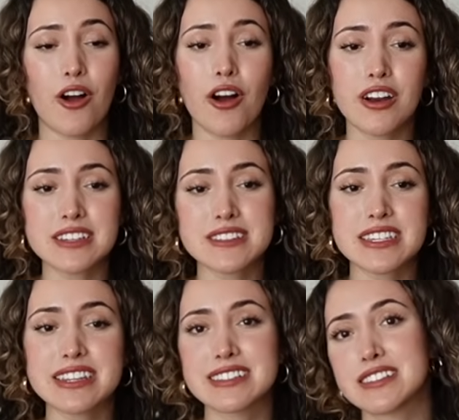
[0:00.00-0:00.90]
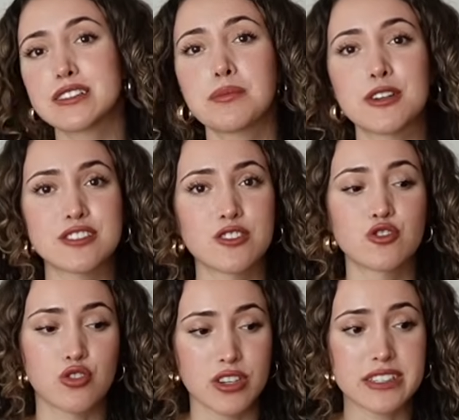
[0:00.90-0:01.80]
Honestly, this is a personal
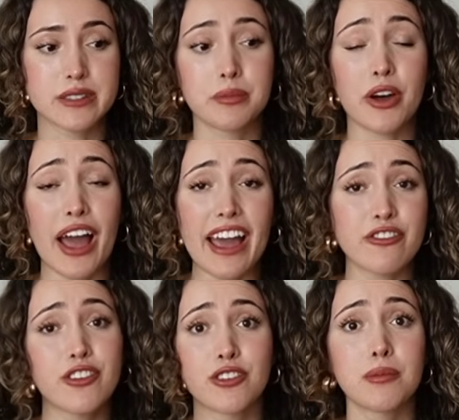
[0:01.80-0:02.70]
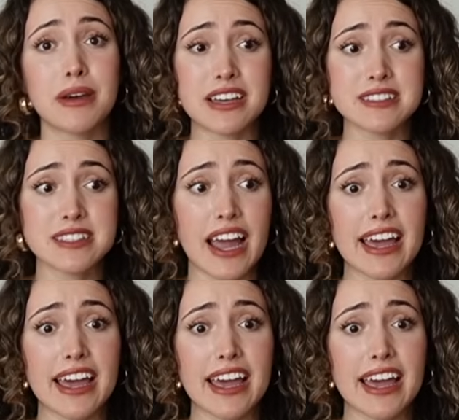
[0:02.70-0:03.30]
choice, but I feel the best.